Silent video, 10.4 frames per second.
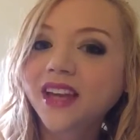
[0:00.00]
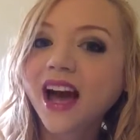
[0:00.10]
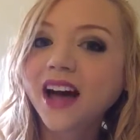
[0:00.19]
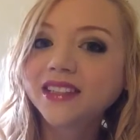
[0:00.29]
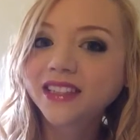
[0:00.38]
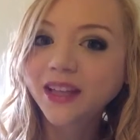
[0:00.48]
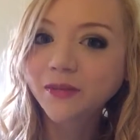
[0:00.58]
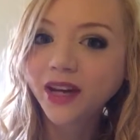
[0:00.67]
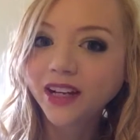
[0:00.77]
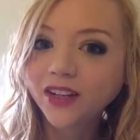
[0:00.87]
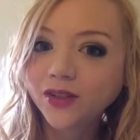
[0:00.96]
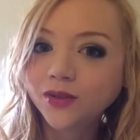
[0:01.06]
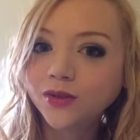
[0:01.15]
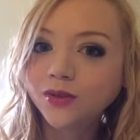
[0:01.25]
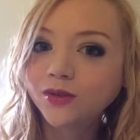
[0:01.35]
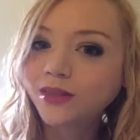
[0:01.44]
as somebody
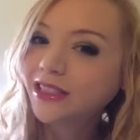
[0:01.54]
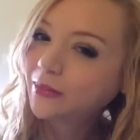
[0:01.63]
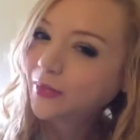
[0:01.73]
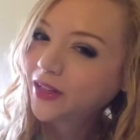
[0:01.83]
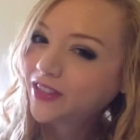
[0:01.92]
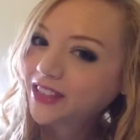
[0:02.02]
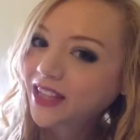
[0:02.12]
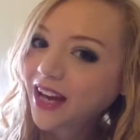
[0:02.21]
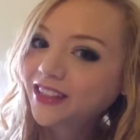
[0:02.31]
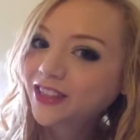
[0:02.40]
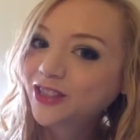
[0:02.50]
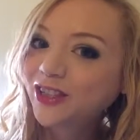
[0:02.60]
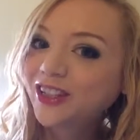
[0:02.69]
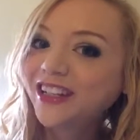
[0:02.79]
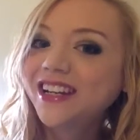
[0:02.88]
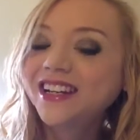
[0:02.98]
who is a bit of a science
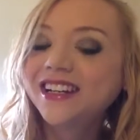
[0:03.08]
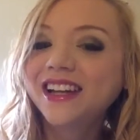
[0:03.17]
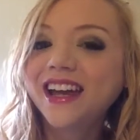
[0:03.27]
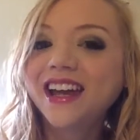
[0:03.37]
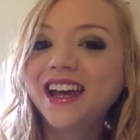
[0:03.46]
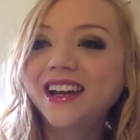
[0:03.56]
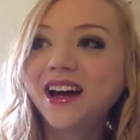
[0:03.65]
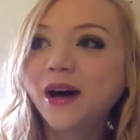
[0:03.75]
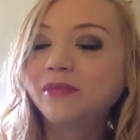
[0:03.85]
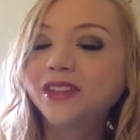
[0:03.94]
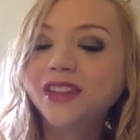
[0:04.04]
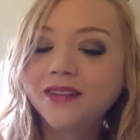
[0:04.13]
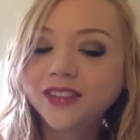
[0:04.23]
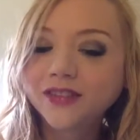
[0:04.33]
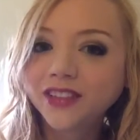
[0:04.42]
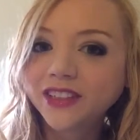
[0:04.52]
nerd and
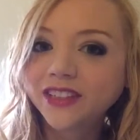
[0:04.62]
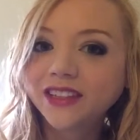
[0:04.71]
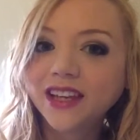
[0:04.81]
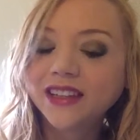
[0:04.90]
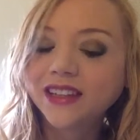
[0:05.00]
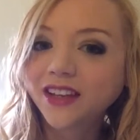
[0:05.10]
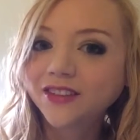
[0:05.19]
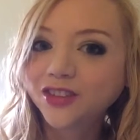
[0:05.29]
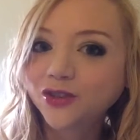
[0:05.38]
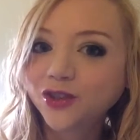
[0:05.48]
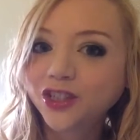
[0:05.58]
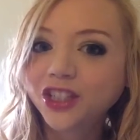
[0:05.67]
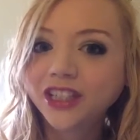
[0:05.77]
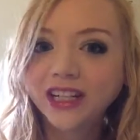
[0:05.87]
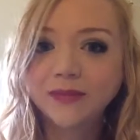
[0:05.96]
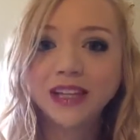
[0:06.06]
loves fitness and loves
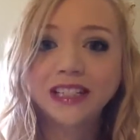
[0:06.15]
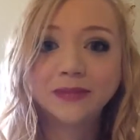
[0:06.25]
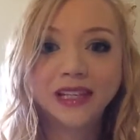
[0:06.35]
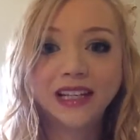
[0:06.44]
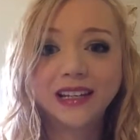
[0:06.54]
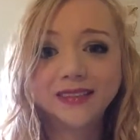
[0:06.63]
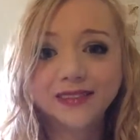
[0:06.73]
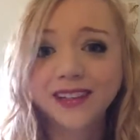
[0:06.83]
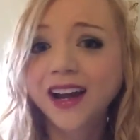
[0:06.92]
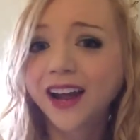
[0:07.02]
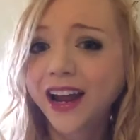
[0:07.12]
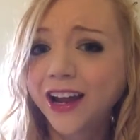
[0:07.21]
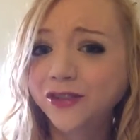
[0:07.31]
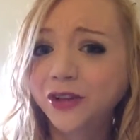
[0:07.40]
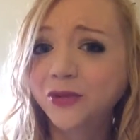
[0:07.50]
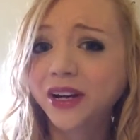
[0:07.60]
nutrition, it makes me kind of
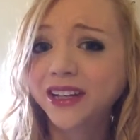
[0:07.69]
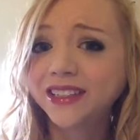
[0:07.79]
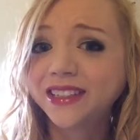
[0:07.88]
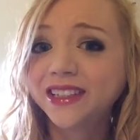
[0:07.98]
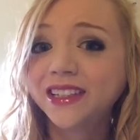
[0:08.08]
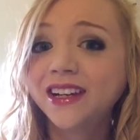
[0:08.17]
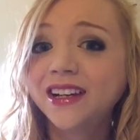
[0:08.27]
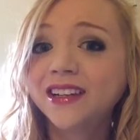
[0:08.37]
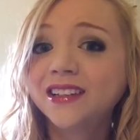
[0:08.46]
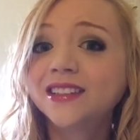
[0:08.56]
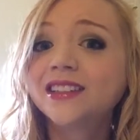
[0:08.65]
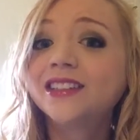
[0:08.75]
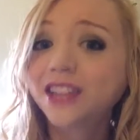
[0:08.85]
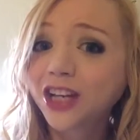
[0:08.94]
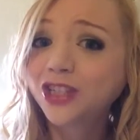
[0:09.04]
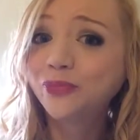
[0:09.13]
angry when I see
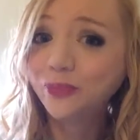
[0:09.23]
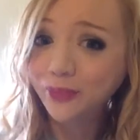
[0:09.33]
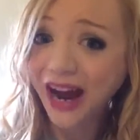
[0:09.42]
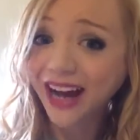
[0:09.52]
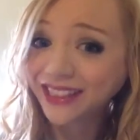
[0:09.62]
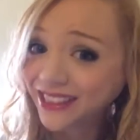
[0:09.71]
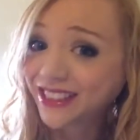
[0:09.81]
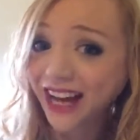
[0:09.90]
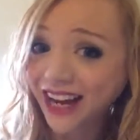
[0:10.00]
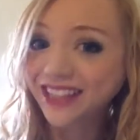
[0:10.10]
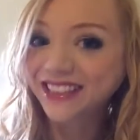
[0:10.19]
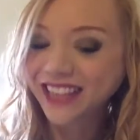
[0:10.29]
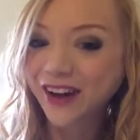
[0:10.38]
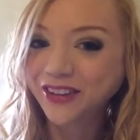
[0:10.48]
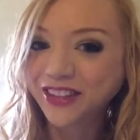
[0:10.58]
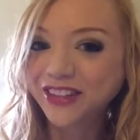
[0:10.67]
such bad science
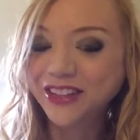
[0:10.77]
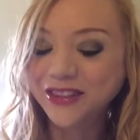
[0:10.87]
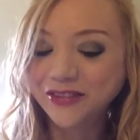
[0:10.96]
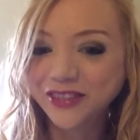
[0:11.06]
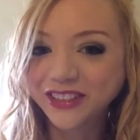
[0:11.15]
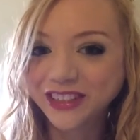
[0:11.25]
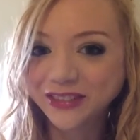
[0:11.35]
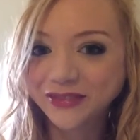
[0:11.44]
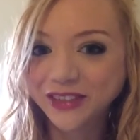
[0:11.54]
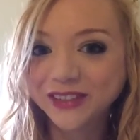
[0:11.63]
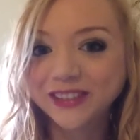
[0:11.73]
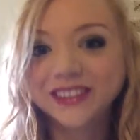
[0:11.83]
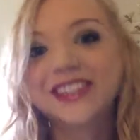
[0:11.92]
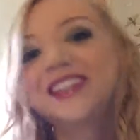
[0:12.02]
out there in the fitness field.